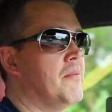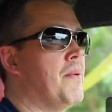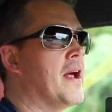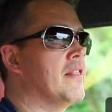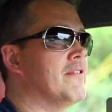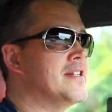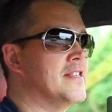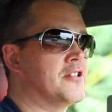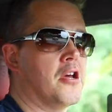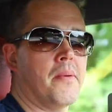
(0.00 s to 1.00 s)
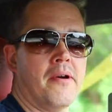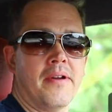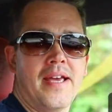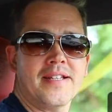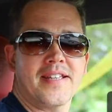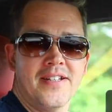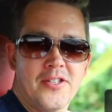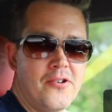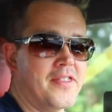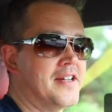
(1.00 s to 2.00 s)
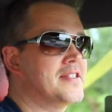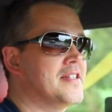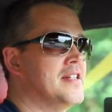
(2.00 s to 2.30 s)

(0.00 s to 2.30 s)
Part of the reason the Turbo S can do this